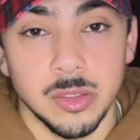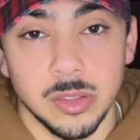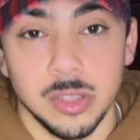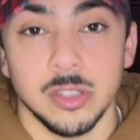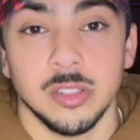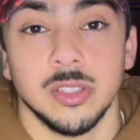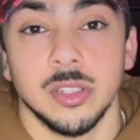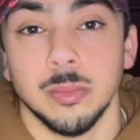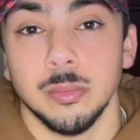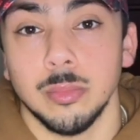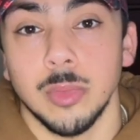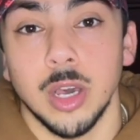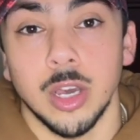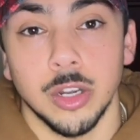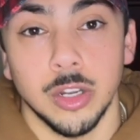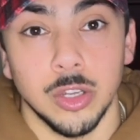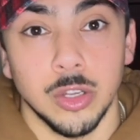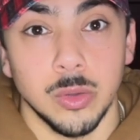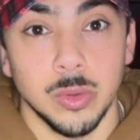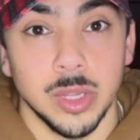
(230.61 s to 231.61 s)
There's a
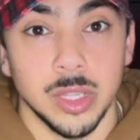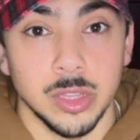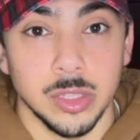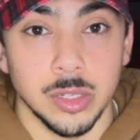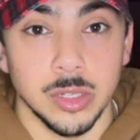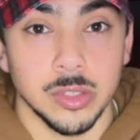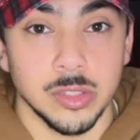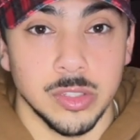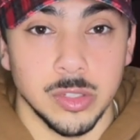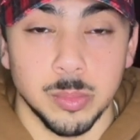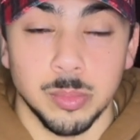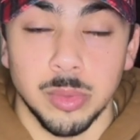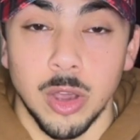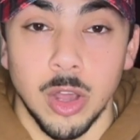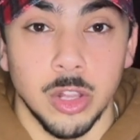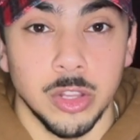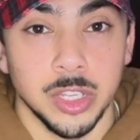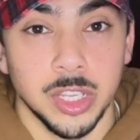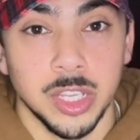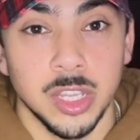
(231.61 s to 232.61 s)
mono, and there's a
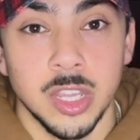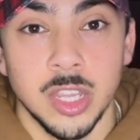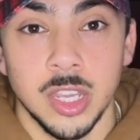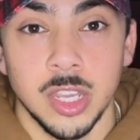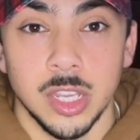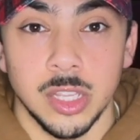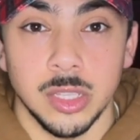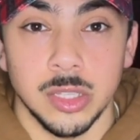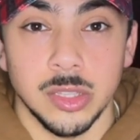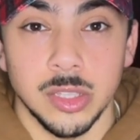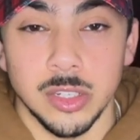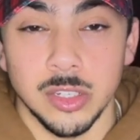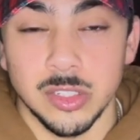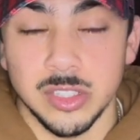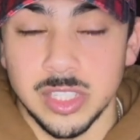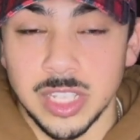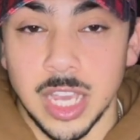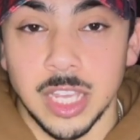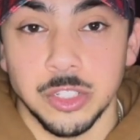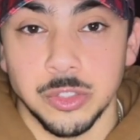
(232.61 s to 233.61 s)
poly, and then there's
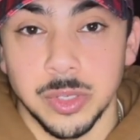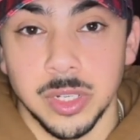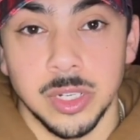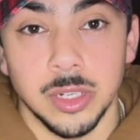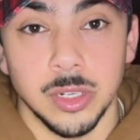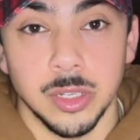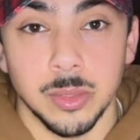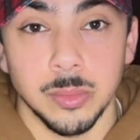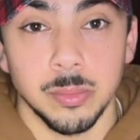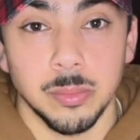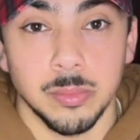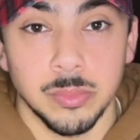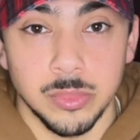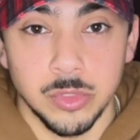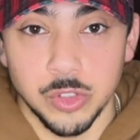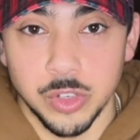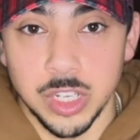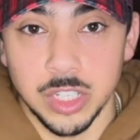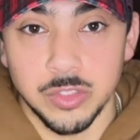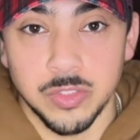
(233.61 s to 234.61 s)
saturated and
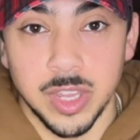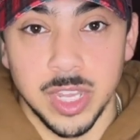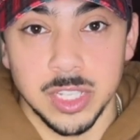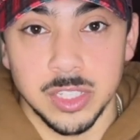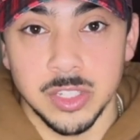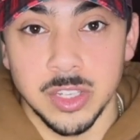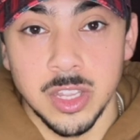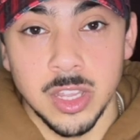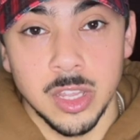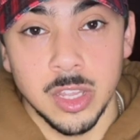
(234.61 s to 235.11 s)
trans fats.